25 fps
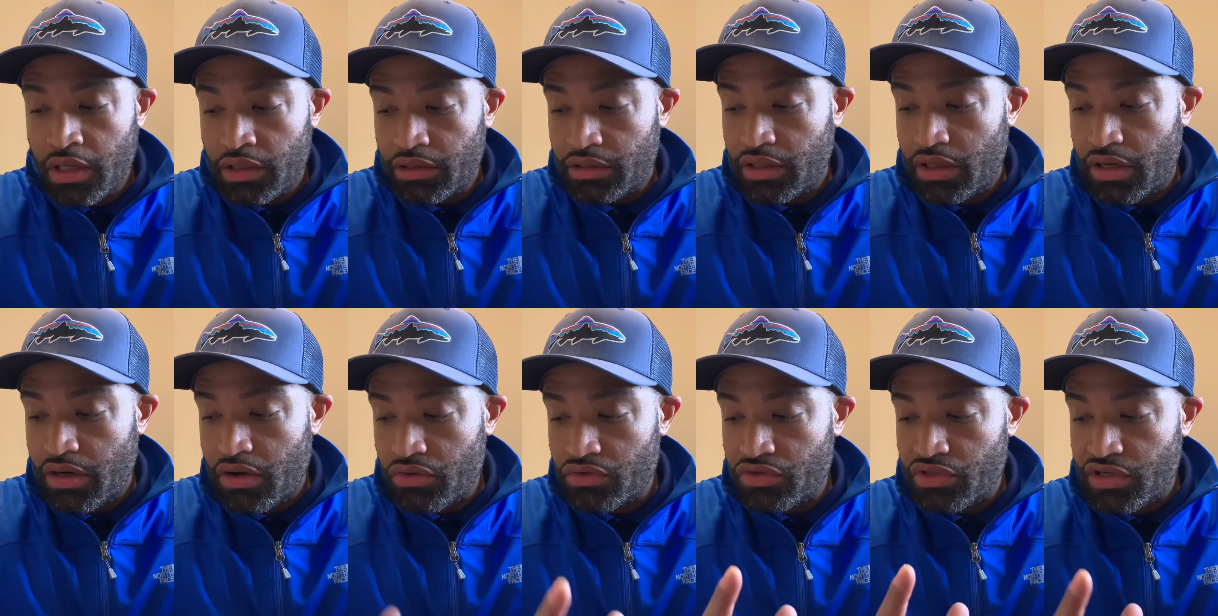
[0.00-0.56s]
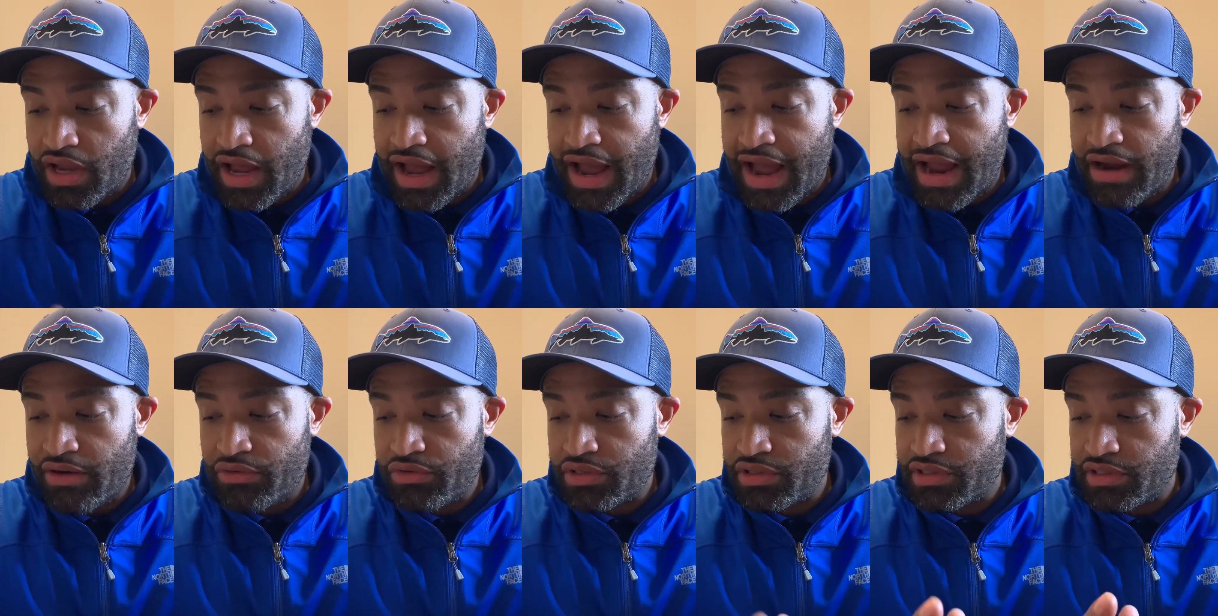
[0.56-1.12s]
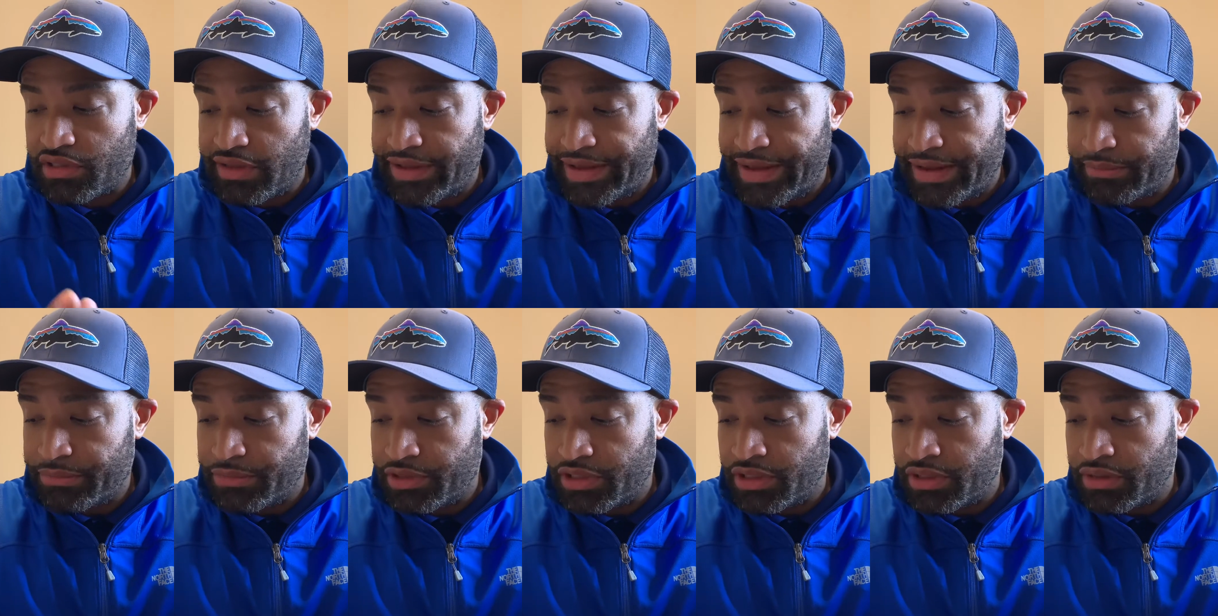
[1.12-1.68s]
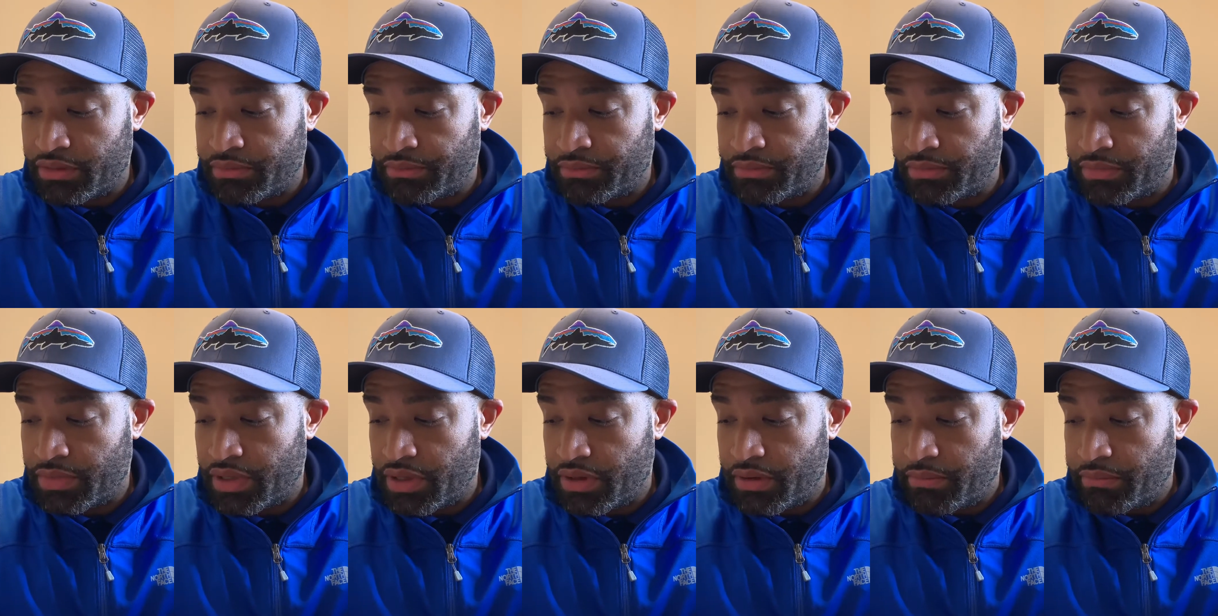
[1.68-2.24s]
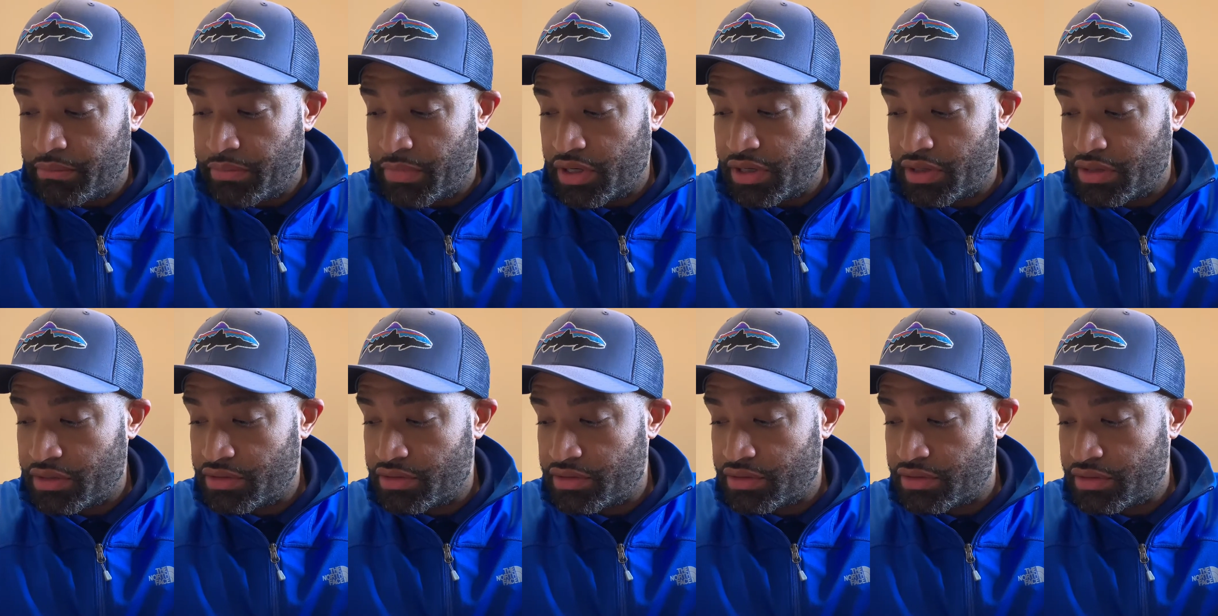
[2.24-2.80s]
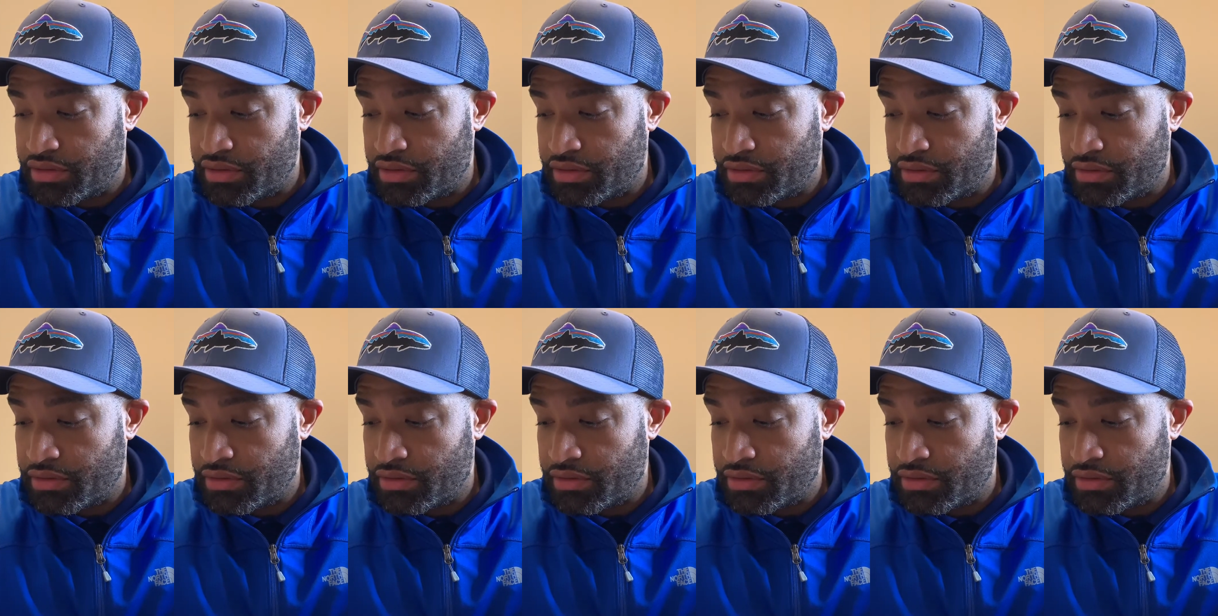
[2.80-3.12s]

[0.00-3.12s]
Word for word: The notes are iris, labdanum, musk,